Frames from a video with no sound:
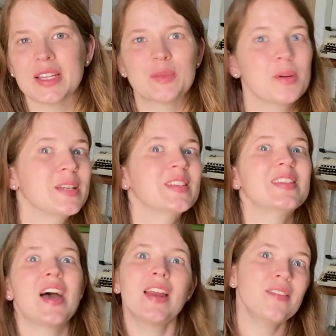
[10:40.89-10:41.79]
and spring's
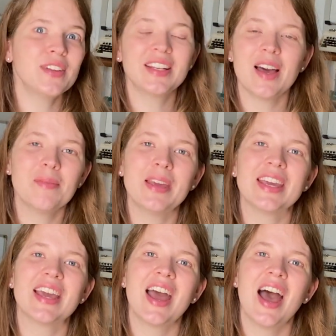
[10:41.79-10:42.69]
not even
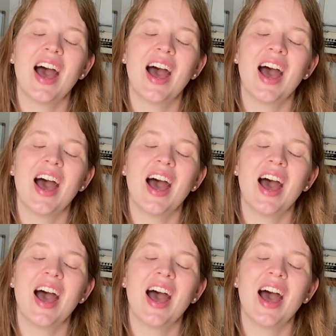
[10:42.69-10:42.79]
coming.